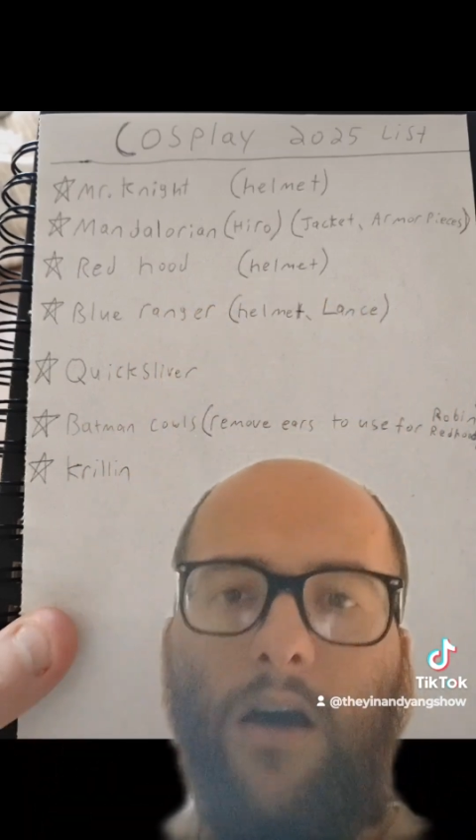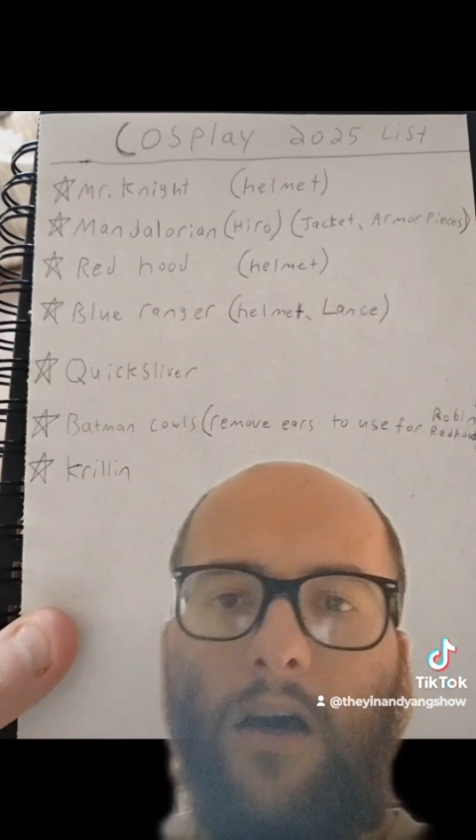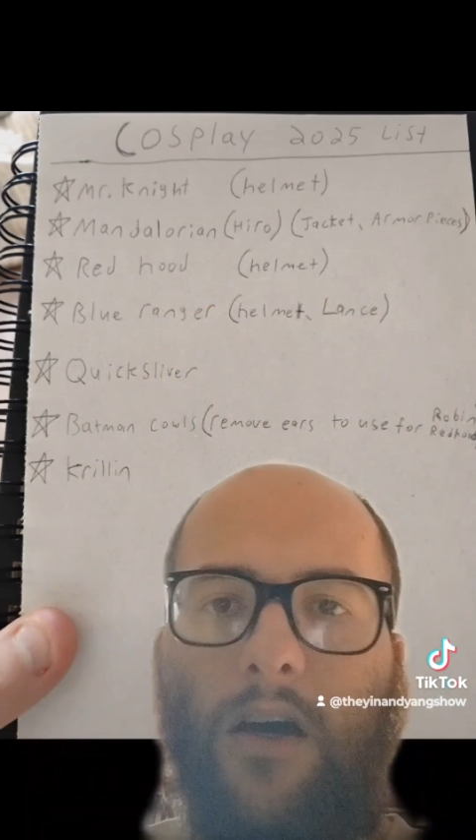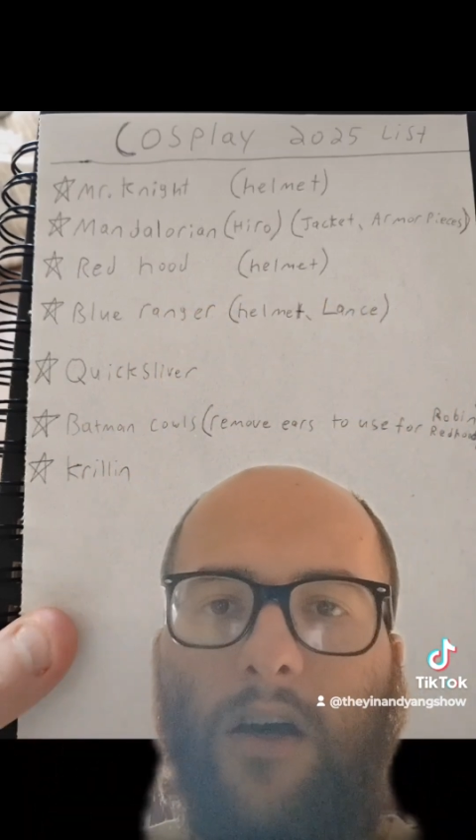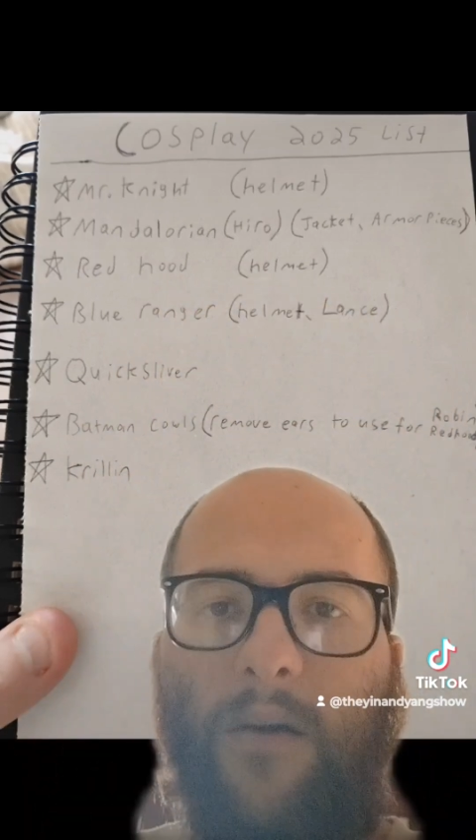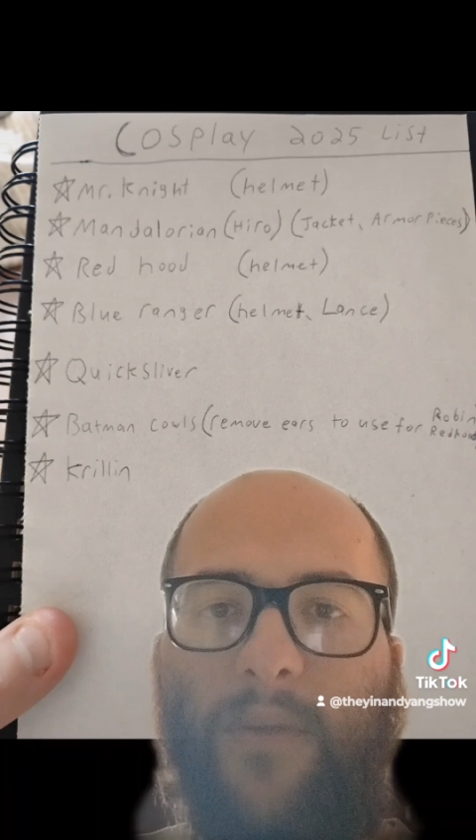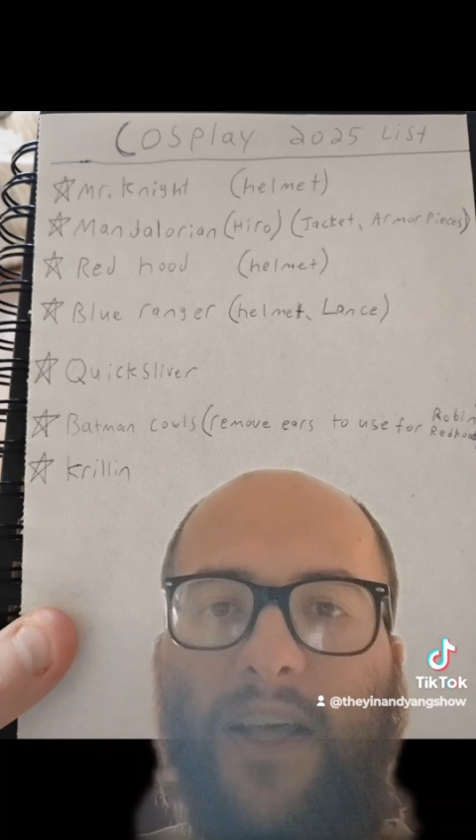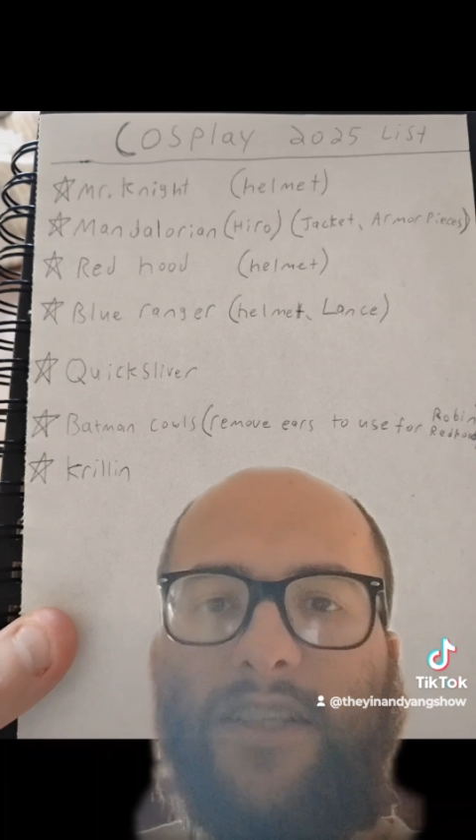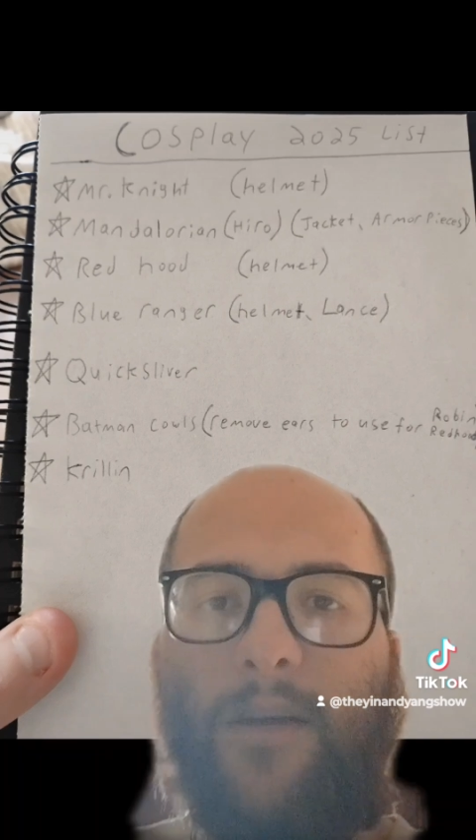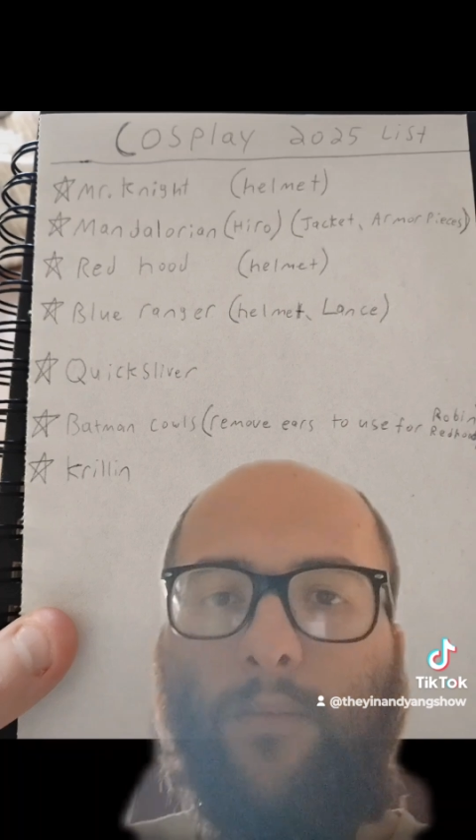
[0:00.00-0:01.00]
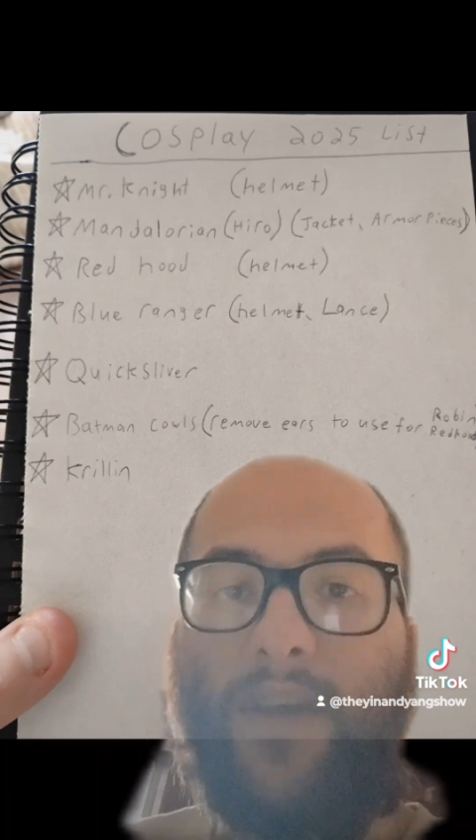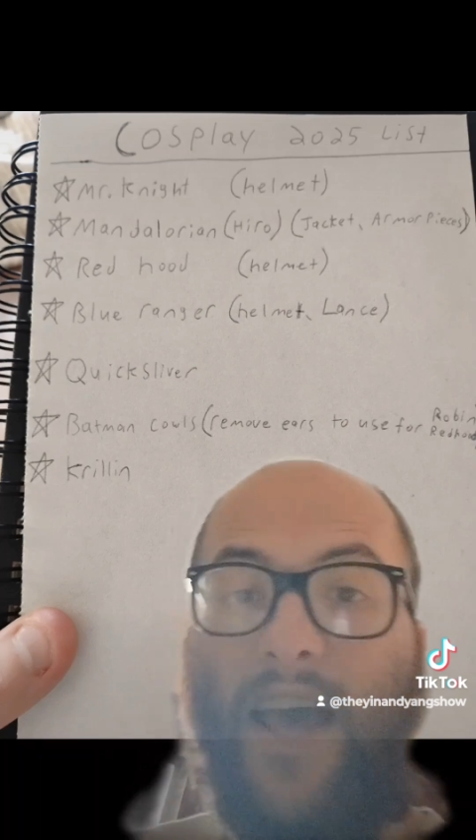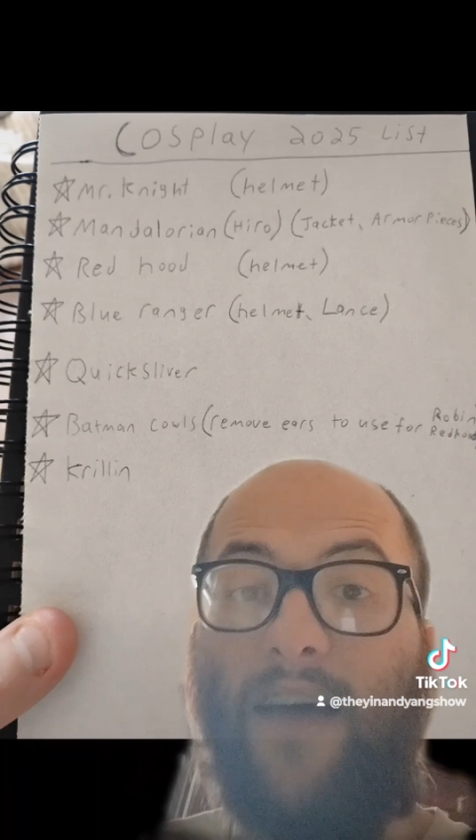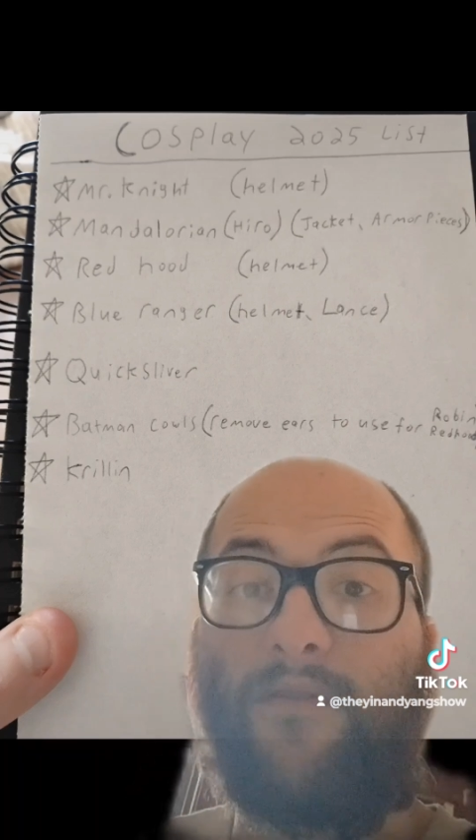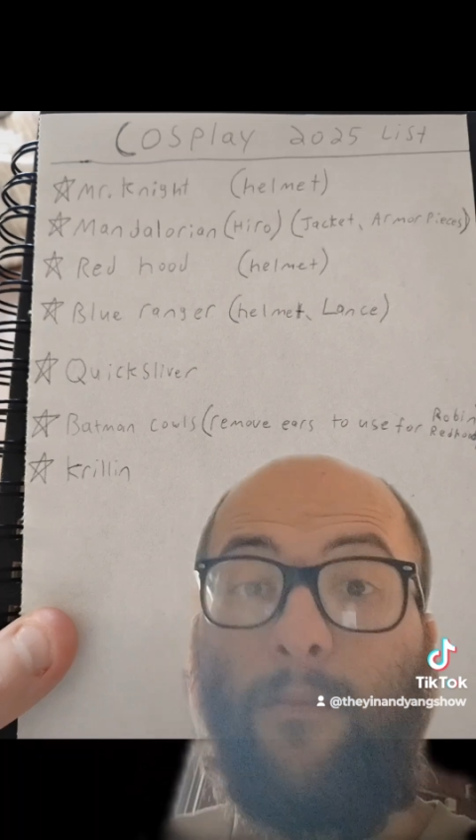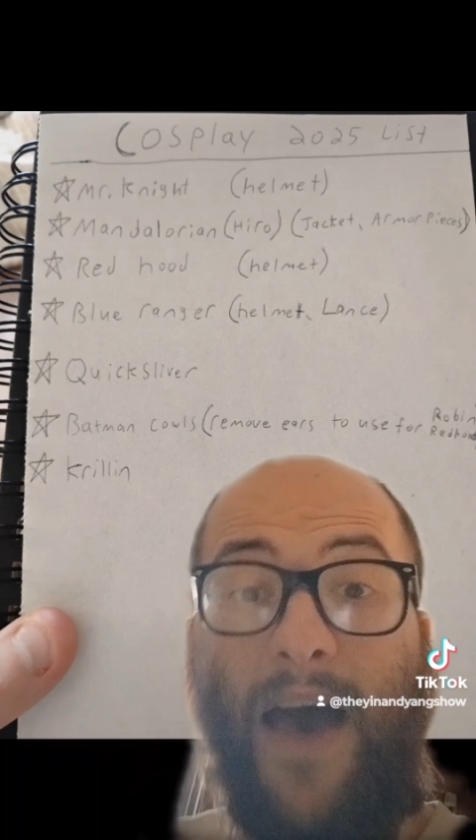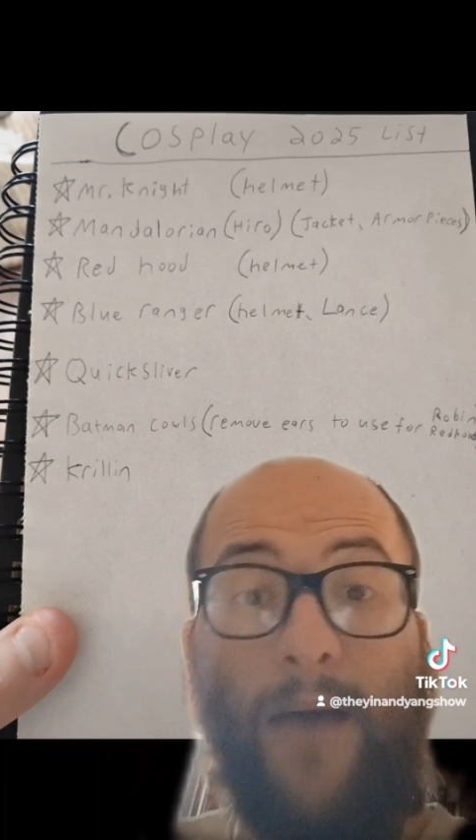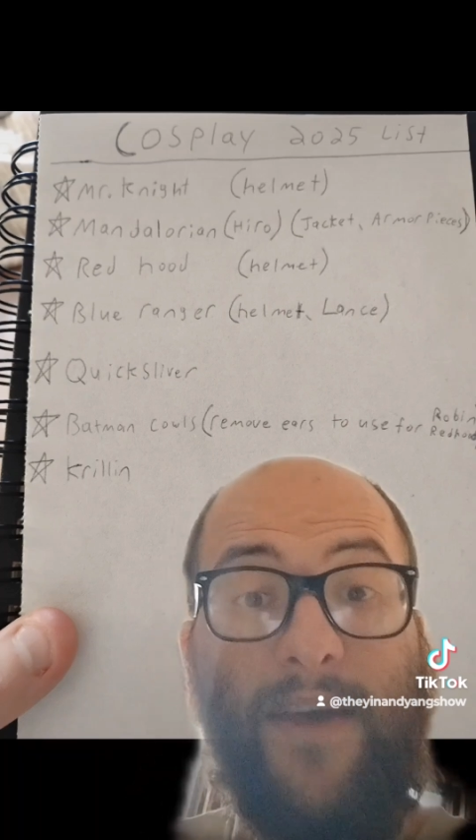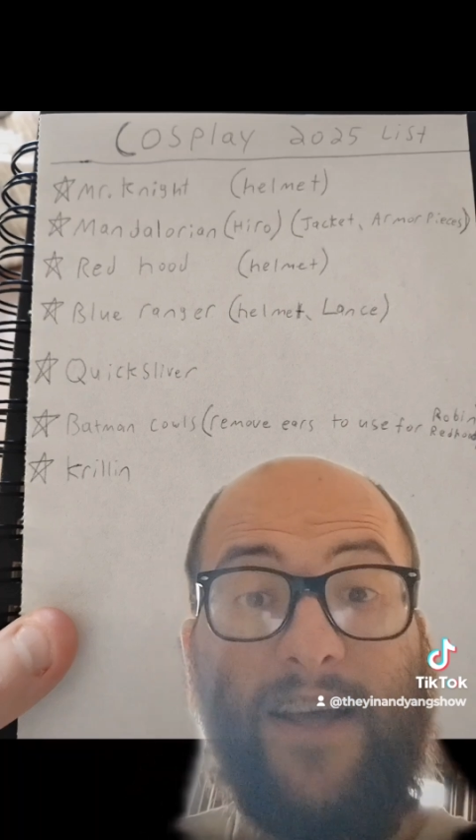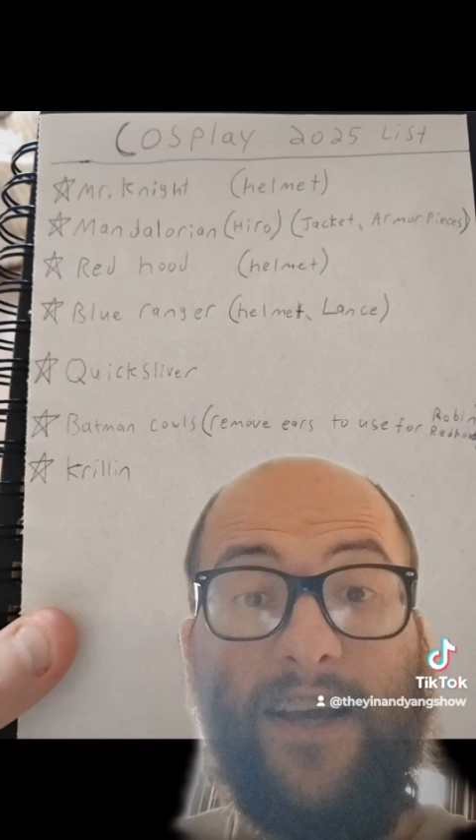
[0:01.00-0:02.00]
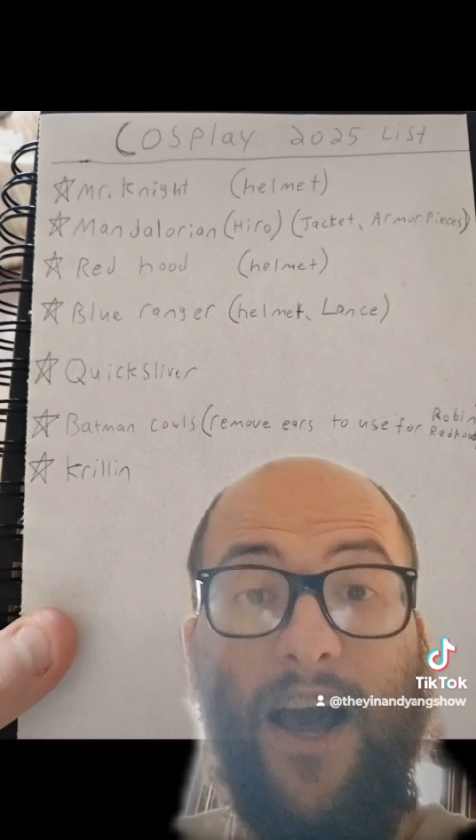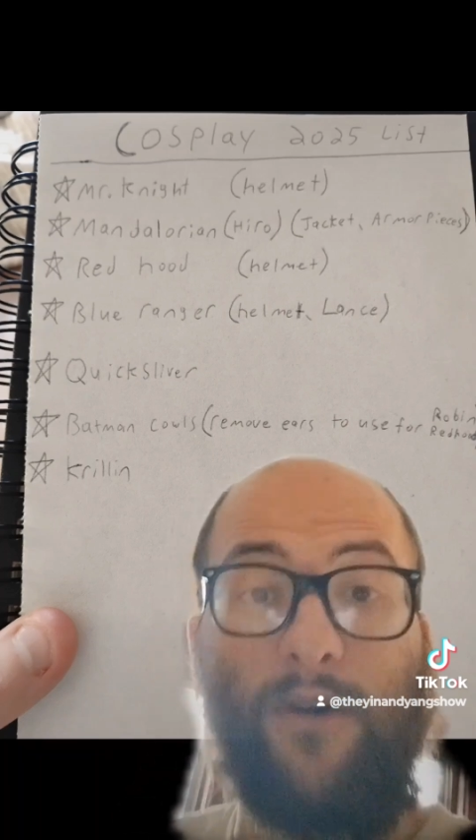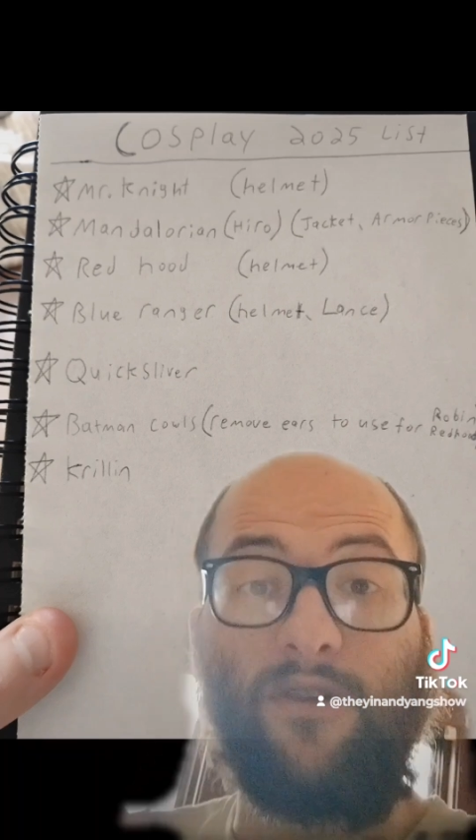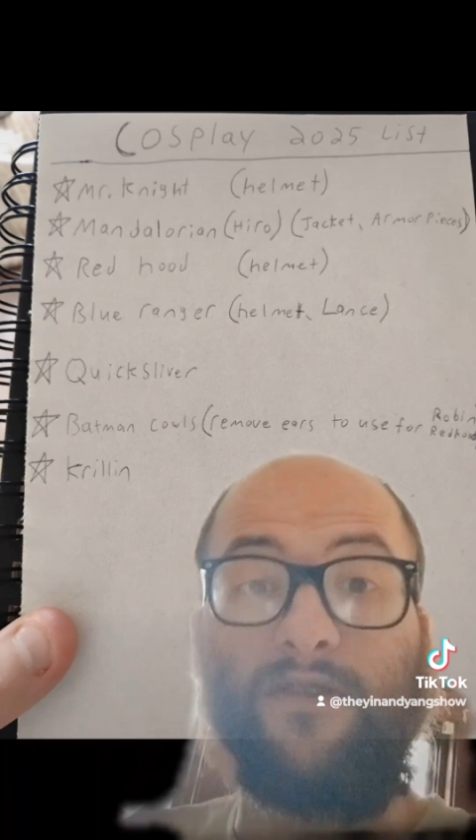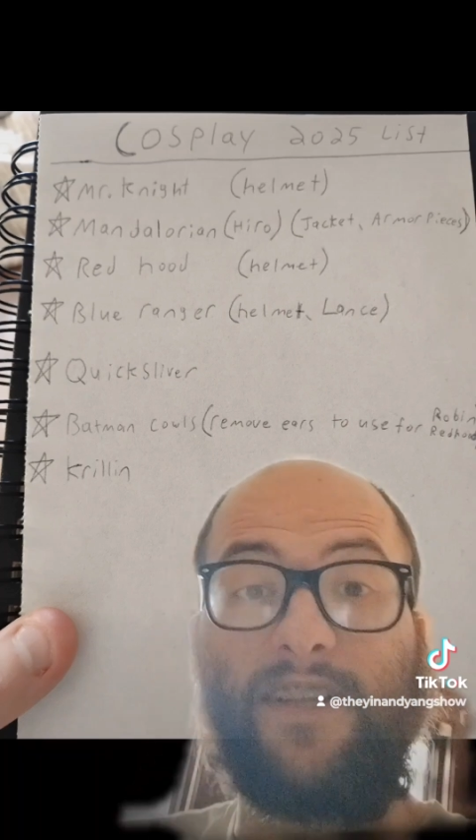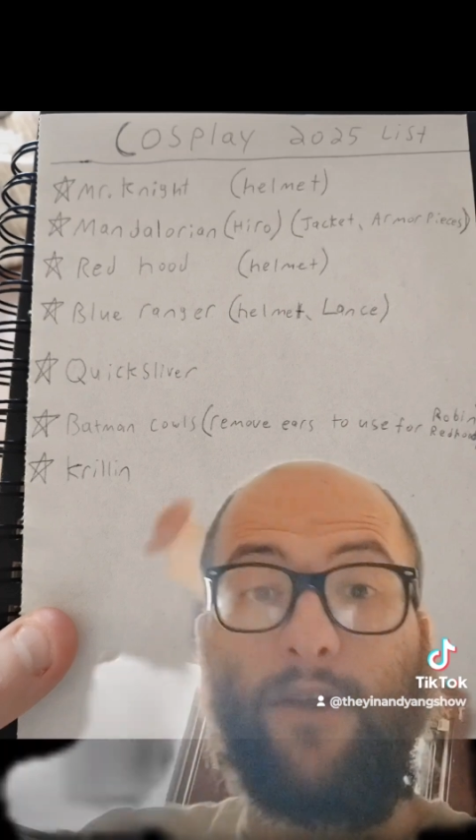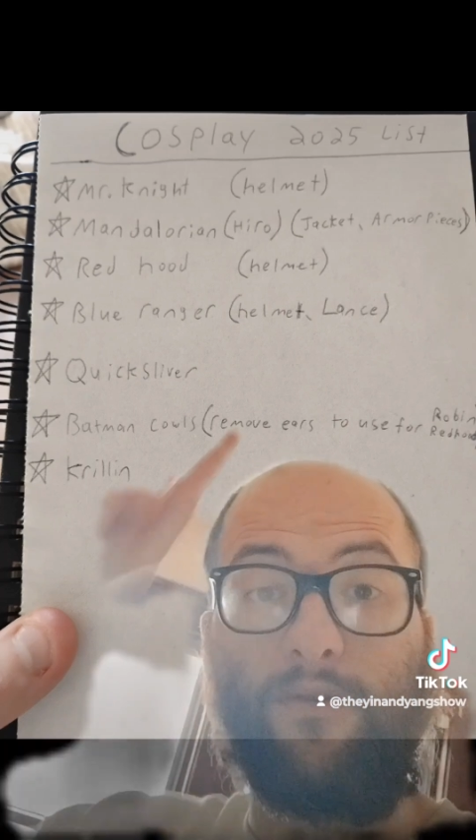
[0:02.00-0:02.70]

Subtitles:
Next up we have the Batman cowls.